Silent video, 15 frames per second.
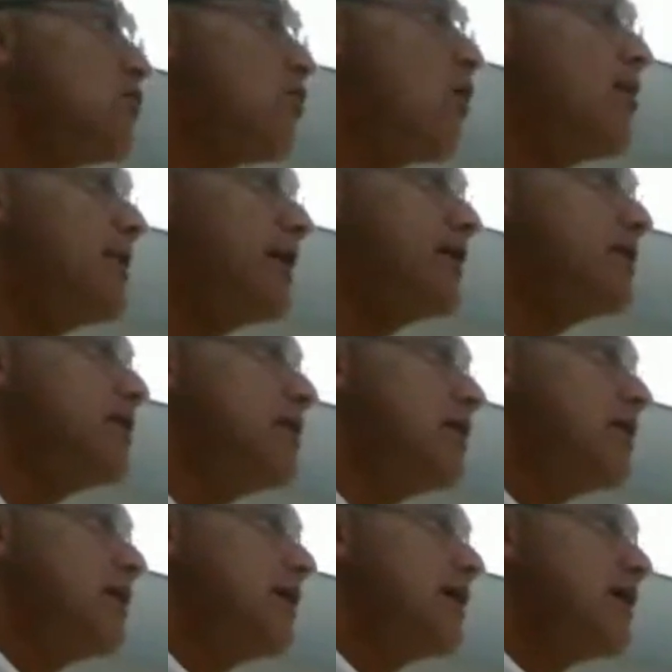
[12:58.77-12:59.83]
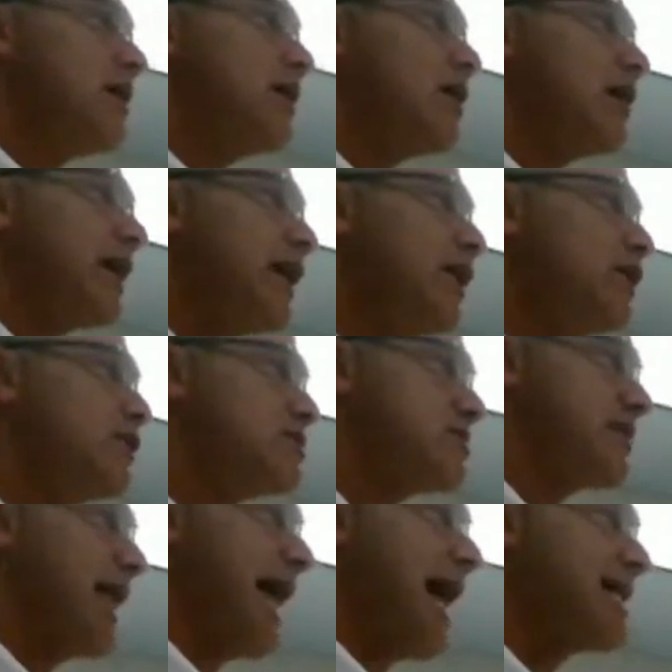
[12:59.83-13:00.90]
woman hears
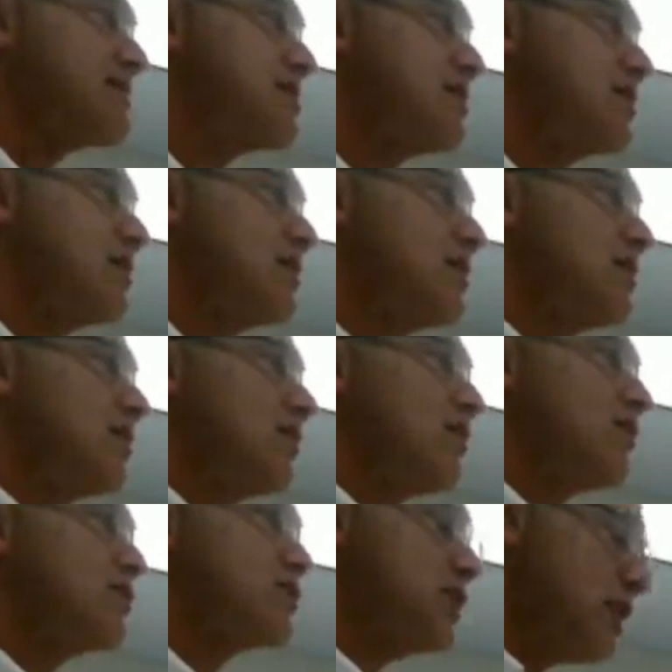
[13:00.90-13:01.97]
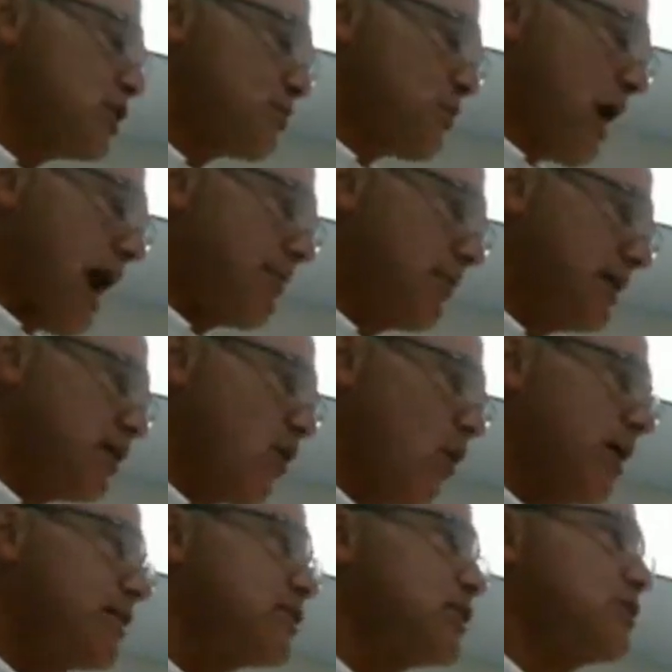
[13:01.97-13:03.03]
that, she's probably
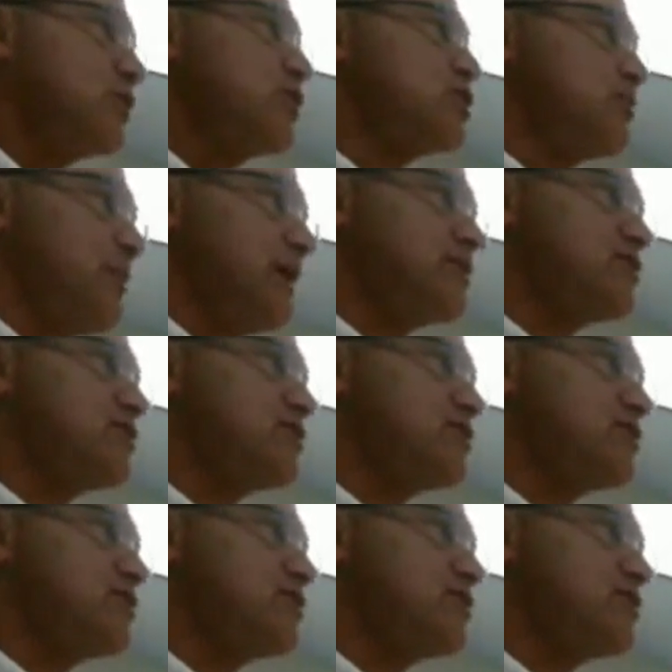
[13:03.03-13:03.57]
going to just be